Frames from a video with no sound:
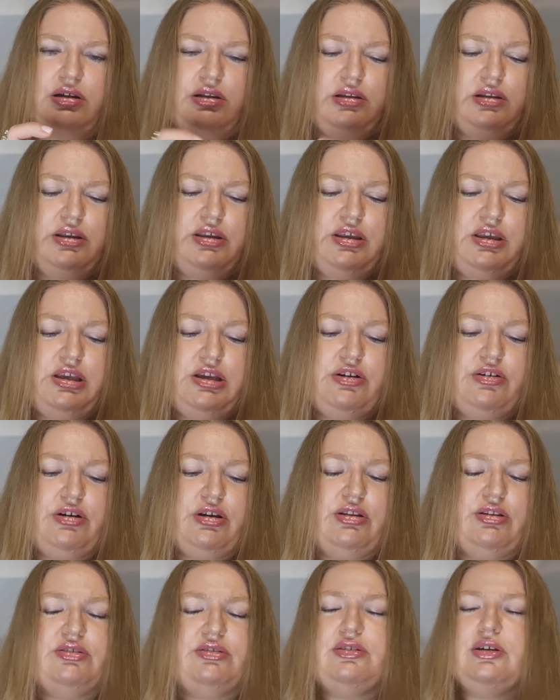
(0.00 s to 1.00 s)
here
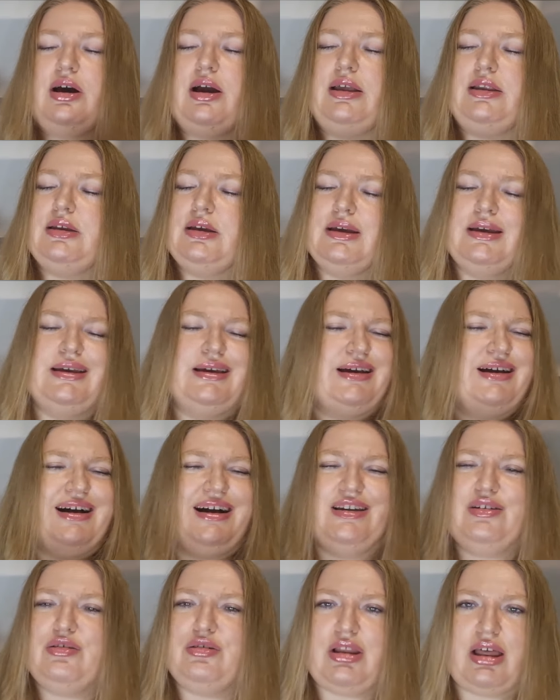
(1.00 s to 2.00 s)
inside.
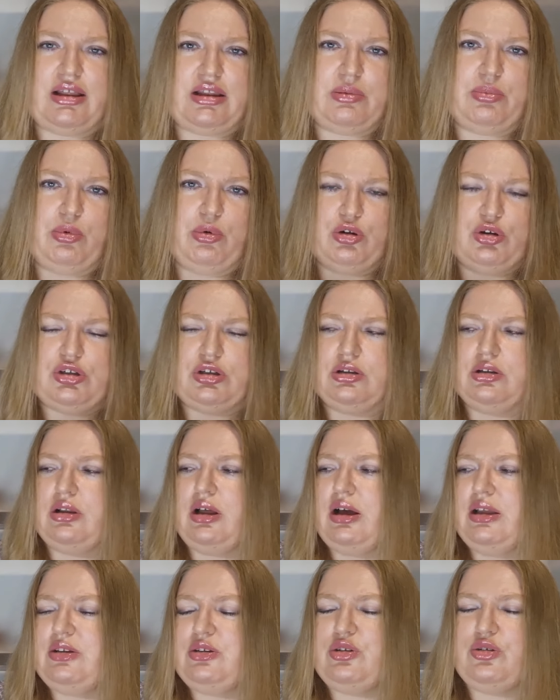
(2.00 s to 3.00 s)
I don't like the bottle.
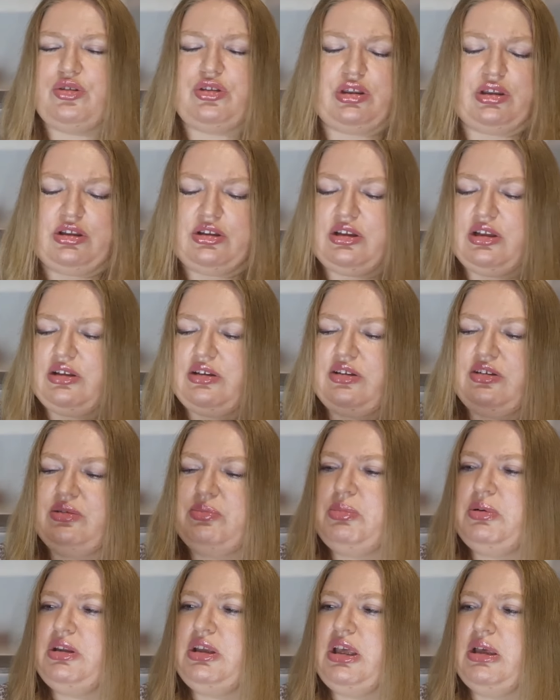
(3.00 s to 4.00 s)
I do think that it's a
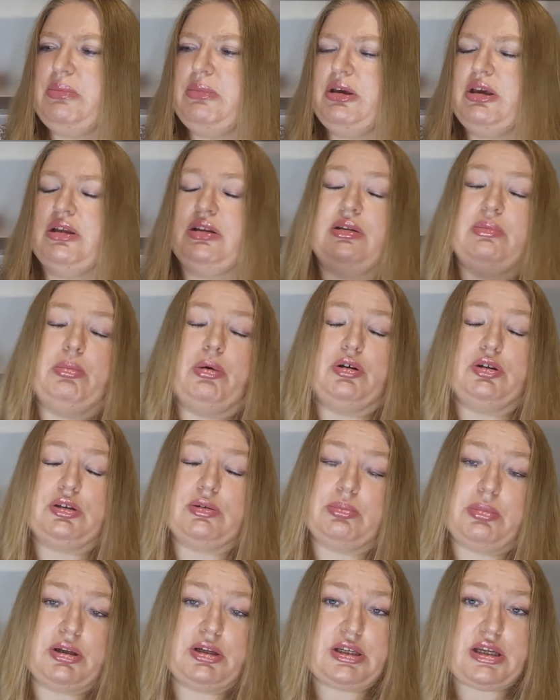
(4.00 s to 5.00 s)
bit gimmicky, the bottle,
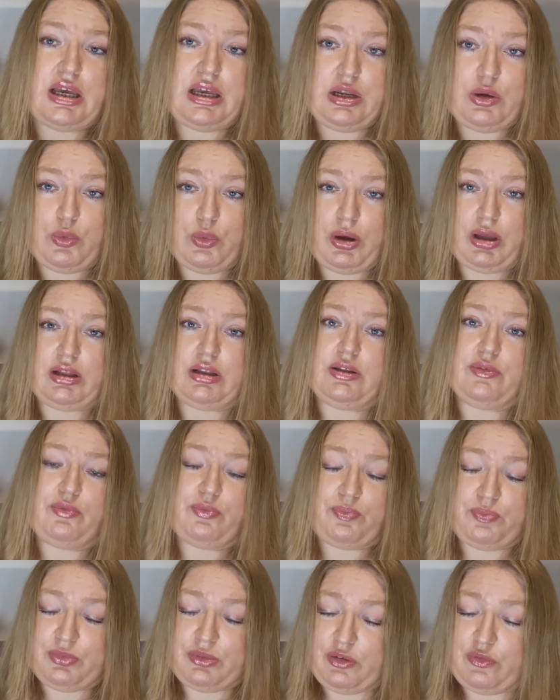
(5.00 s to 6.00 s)
but anyway,
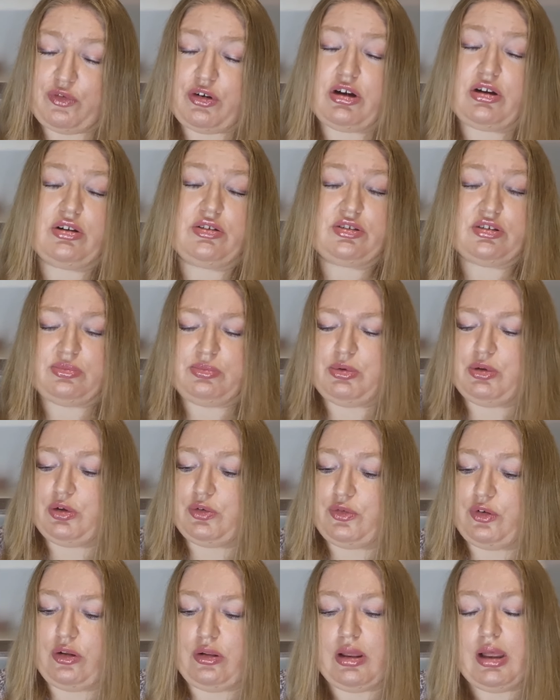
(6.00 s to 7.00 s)
the fragrance is
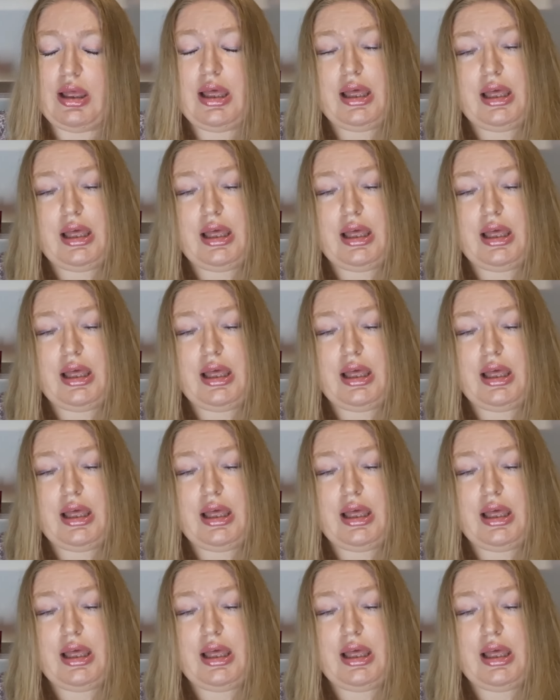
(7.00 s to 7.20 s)
beautiful.